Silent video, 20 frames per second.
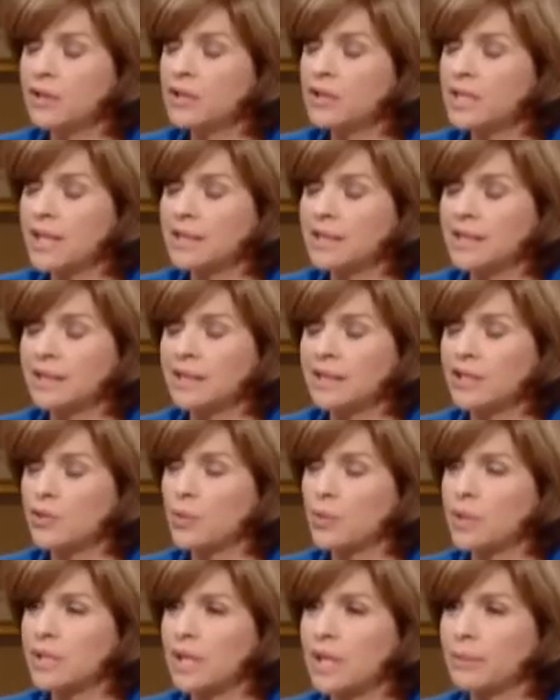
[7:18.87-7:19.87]
you said that this
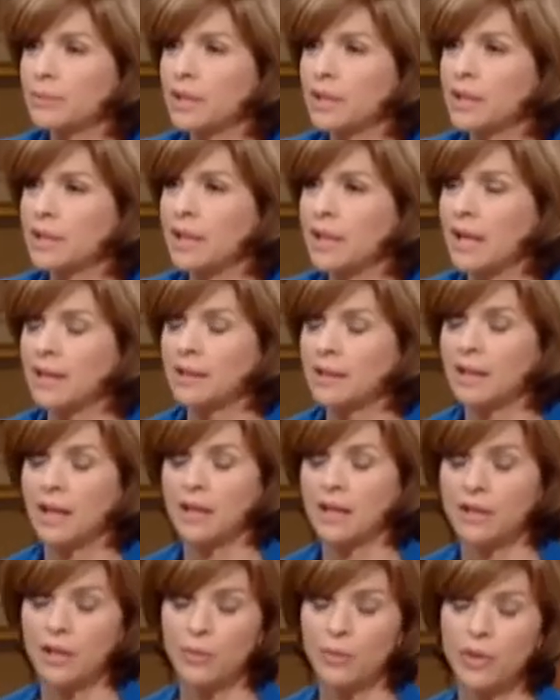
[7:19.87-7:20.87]
was something that
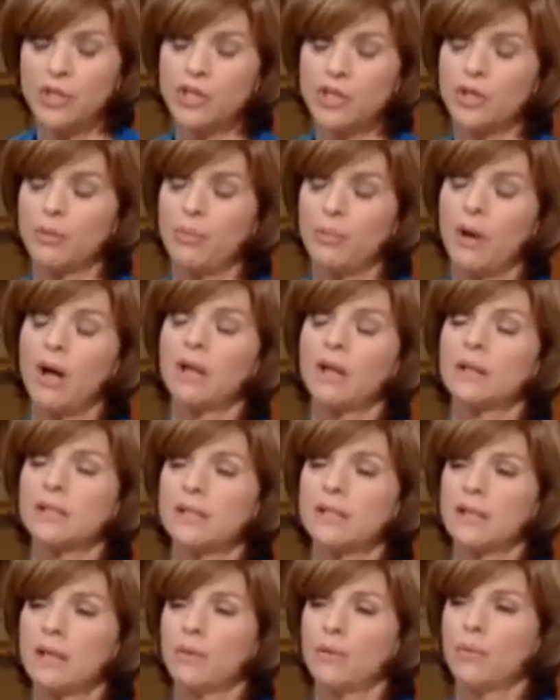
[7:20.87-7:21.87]
the original
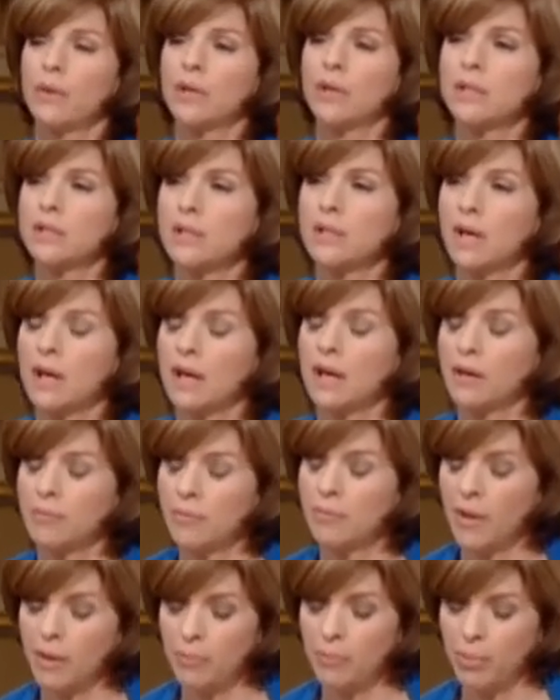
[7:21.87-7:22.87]
policy was
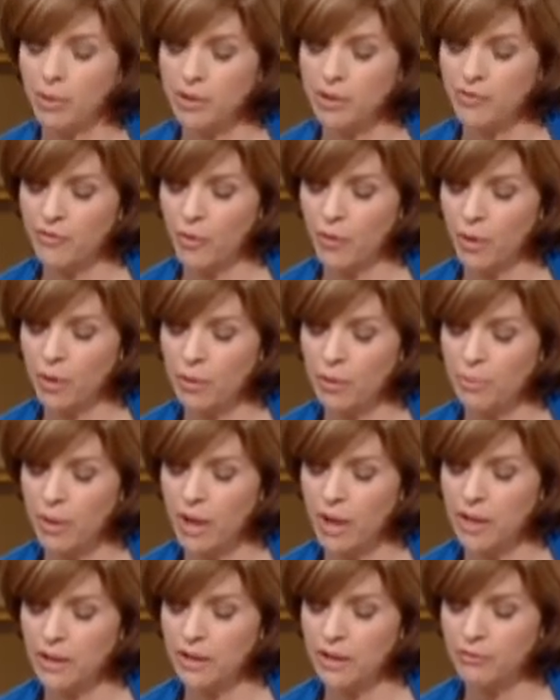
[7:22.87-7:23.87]
put forth
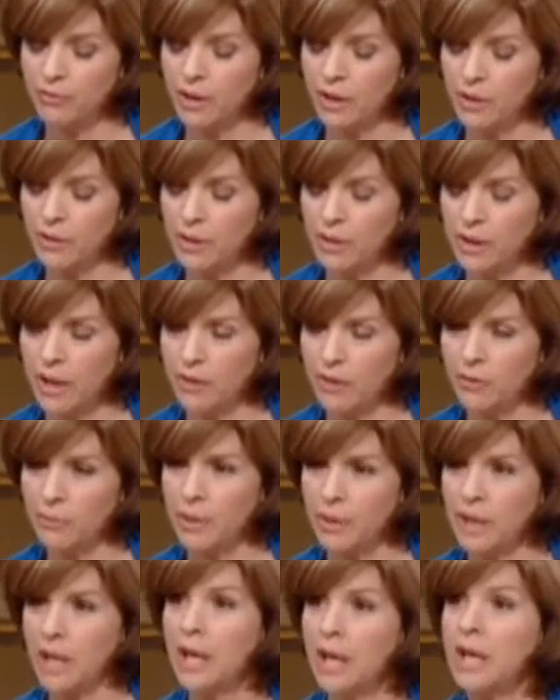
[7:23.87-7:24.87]
by the federal
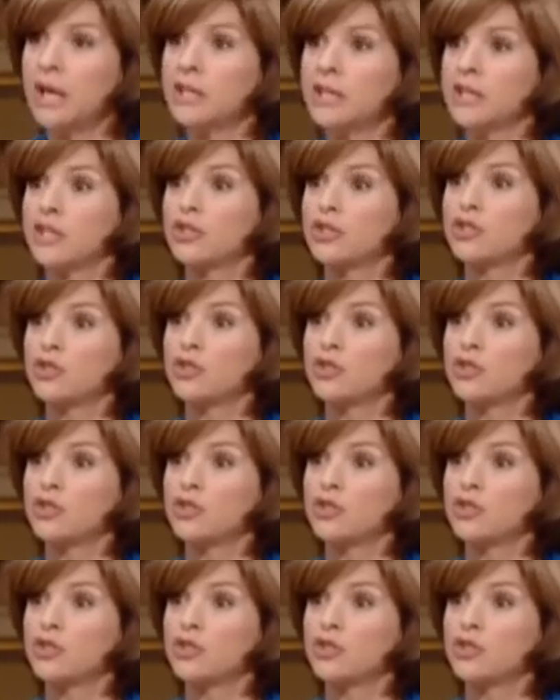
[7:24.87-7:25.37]
government to